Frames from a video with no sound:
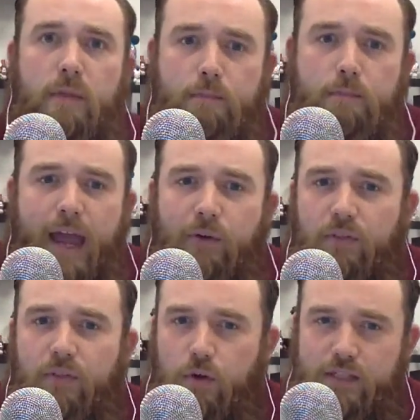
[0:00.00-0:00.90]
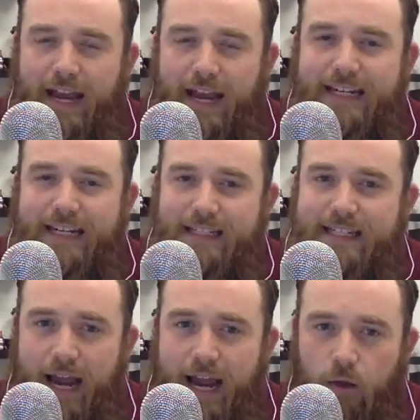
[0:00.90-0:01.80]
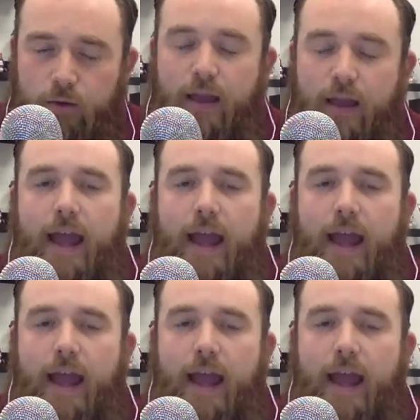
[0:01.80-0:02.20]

paring those ideas down